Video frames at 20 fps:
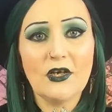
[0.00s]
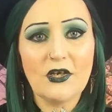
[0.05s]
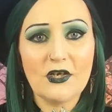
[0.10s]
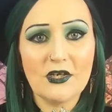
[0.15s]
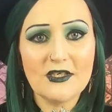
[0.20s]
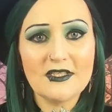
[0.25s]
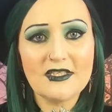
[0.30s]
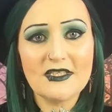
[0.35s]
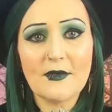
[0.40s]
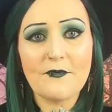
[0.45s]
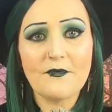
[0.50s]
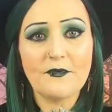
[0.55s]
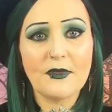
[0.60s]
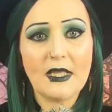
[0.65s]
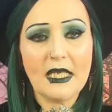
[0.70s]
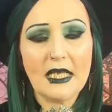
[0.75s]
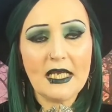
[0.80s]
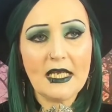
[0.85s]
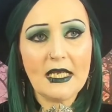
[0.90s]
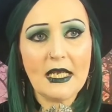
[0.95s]
because
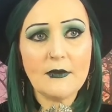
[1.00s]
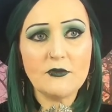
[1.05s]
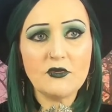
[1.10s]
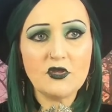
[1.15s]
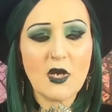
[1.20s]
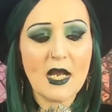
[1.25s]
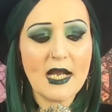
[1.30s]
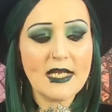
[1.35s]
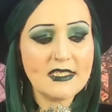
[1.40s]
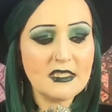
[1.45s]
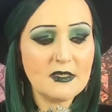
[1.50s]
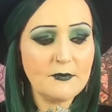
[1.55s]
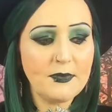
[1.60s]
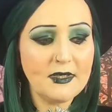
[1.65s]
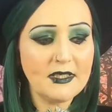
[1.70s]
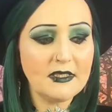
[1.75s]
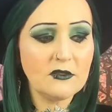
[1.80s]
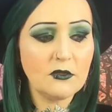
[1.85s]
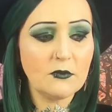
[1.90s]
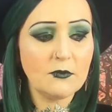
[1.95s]
I'm trying to
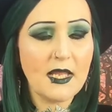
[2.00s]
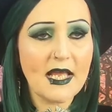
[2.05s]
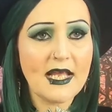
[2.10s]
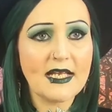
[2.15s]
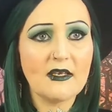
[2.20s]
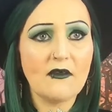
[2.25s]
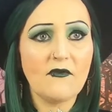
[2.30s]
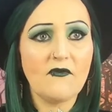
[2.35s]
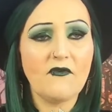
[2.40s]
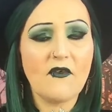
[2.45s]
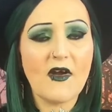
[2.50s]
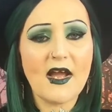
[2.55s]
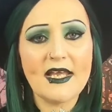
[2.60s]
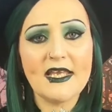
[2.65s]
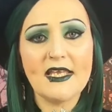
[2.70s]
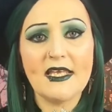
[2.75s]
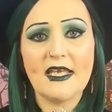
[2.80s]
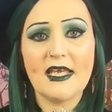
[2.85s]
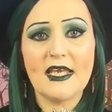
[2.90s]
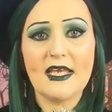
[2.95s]
build up like a
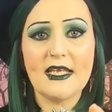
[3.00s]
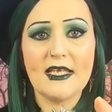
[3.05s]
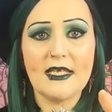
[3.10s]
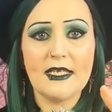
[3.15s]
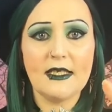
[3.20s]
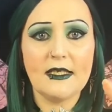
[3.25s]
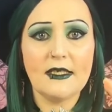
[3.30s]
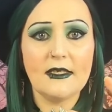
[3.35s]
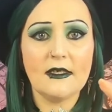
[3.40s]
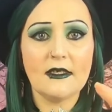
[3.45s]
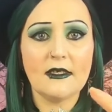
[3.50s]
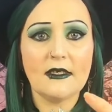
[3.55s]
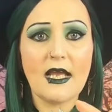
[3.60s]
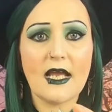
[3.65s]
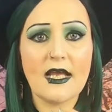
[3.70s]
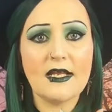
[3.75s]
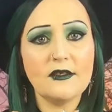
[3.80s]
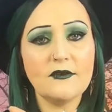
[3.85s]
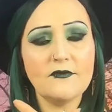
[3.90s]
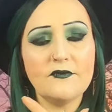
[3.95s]
Viking
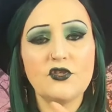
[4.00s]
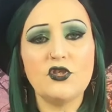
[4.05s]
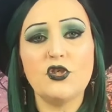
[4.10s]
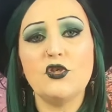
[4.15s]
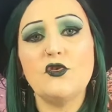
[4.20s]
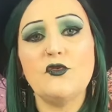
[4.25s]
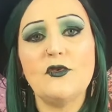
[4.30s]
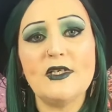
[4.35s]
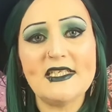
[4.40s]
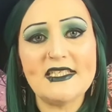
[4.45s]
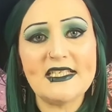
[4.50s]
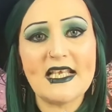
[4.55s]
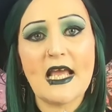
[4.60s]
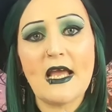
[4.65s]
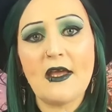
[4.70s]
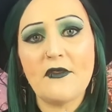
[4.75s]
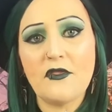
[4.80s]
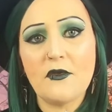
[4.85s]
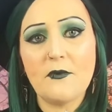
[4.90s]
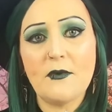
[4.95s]
kind of jewelry
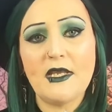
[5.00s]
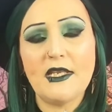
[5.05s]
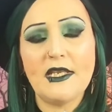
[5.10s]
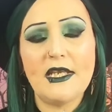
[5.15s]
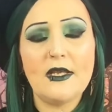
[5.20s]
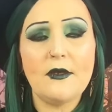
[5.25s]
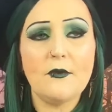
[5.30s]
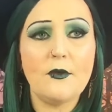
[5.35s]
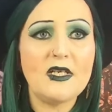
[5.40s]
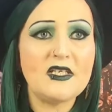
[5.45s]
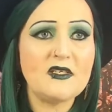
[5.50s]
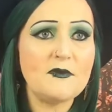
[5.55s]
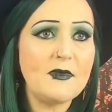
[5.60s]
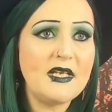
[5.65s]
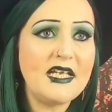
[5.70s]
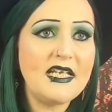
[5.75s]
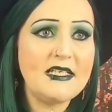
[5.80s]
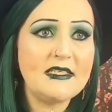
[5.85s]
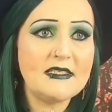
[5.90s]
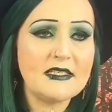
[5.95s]
set at the minute, which
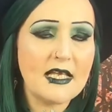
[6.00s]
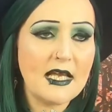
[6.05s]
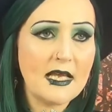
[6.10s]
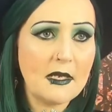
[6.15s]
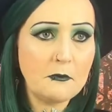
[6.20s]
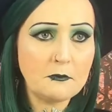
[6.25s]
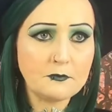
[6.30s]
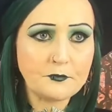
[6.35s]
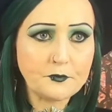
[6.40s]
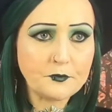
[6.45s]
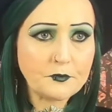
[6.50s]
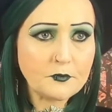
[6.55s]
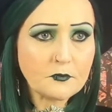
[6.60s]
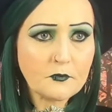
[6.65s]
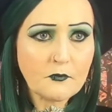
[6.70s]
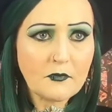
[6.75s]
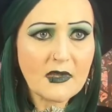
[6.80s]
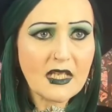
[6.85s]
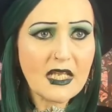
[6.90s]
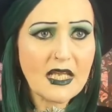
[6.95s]
means like
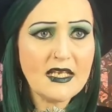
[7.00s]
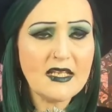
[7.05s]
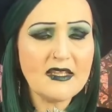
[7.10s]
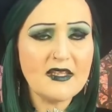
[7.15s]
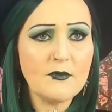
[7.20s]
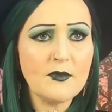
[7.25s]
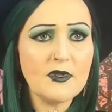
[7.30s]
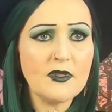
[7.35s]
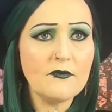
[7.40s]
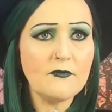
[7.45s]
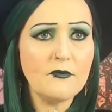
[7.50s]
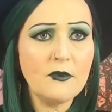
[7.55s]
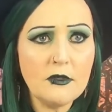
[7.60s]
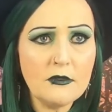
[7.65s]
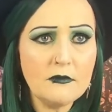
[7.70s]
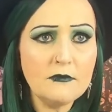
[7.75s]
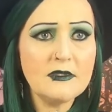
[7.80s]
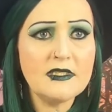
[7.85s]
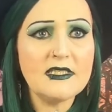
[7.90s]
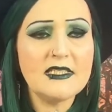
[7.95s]
anything with the
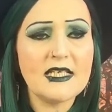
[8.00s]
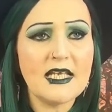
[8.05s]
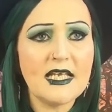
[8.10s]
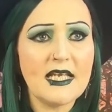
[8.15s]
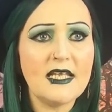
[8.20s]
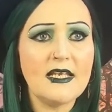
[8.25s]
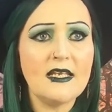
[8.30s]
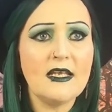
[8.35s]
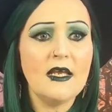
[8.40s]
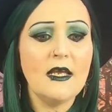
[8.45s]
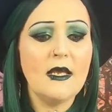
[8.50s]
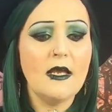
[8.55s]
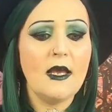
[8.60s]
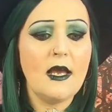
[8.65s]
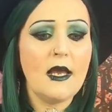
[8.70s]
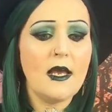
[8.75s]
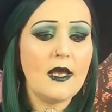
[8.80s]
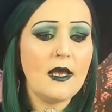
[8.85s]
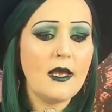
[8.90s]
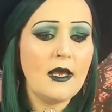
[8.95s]
runes in,
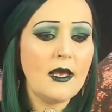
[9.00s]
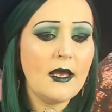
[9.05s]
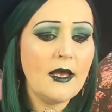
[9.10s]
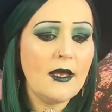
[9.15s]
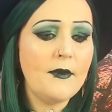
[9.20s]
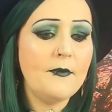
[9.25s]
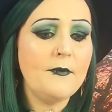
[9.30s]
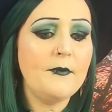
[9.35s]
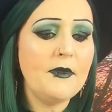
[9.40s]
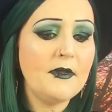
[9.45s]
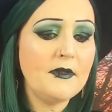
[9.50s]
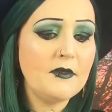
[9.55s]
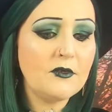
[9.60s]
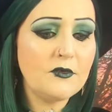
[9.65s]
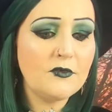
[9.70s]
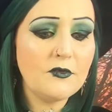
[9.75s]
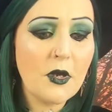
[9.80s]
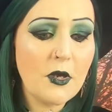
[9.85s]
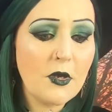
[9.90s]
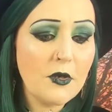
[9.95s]

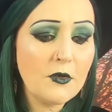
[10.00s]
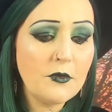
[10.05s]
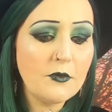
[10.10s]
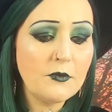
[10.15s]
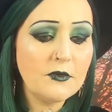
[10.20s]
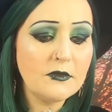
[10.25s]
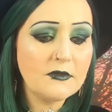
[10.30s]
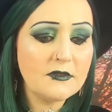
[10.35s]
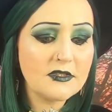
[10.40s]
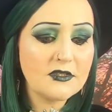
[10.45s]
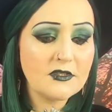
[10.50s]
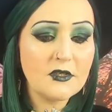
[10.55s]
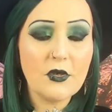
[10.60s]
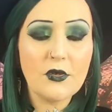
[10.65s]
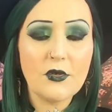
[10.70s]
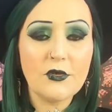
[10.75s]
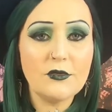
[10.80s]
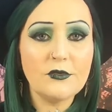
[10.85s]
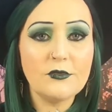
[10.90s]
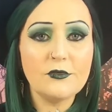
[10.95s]
crow
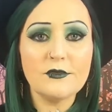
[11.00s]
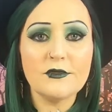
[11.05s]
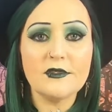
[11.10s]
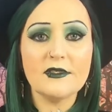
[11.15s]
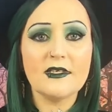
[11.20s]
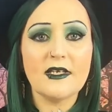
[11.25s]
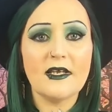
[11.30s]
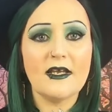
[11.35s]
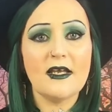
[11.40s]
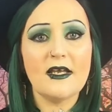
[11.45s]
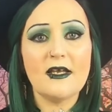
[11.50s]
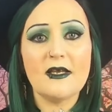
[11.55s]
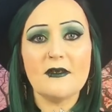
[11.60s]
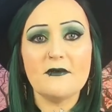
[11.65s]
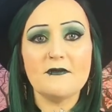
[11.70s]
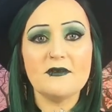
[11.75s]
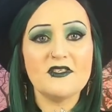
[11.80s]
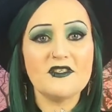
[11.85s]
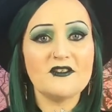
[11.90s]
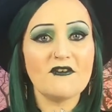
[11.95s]
skulls,
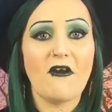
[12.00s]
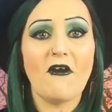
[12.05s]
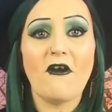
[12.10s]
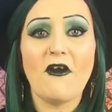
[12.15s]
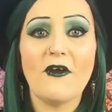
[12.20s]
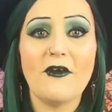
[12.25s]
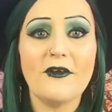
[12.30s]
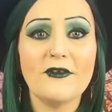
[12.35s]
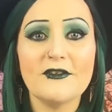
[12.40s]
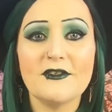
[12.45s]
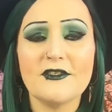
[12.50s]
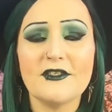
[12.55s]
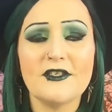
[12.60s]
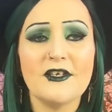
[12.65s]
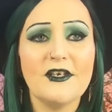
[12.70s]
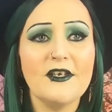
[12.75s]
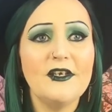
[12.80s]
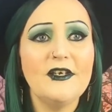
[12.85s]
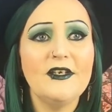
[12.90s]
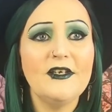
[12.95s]

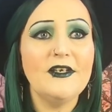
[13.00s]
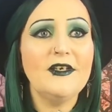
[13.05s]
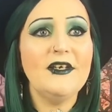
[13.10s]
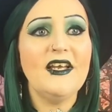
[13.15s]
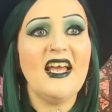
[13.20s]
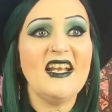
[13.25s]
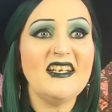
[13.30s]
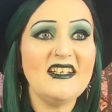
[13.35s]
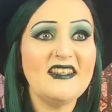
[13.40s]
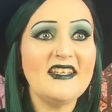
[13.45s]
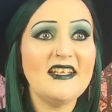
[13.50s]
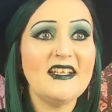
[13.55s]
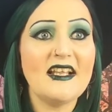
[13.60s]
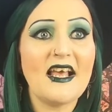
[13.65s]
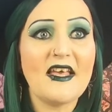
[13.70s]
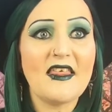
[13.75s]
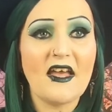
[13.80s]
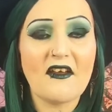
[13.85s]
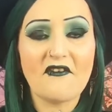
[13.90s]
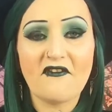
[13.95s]
swords, anything
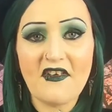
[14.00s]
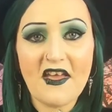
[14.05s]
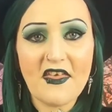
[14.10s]
like that,